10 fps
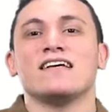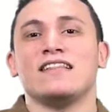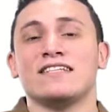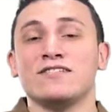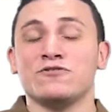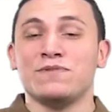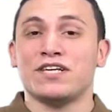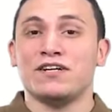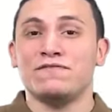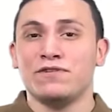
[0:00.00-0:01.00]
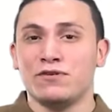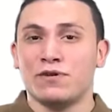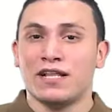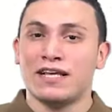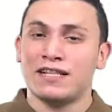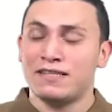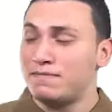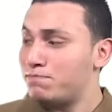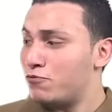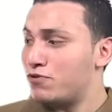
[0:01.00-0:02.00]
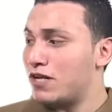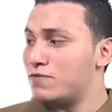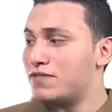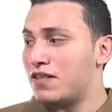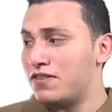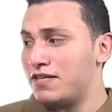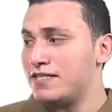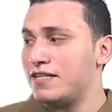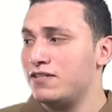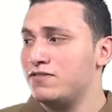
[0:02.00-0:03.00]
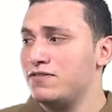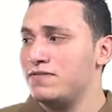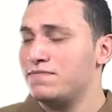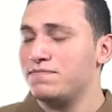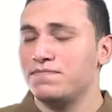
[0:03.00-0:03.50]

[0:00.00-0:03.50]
Listen to me carefully while I pronounce these letters.